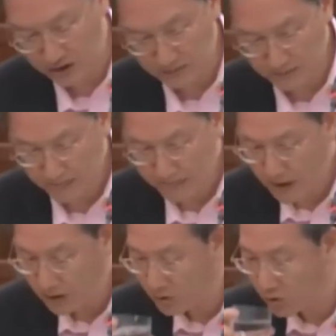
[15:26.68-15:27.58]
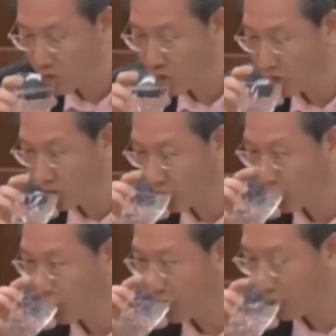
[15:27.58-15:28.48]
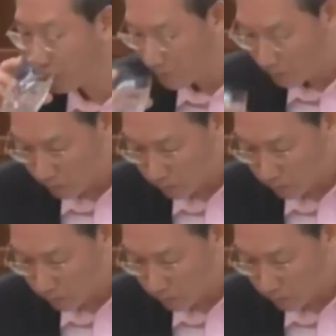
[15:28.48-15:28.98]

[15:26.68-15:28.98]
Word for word: for educating the next generation.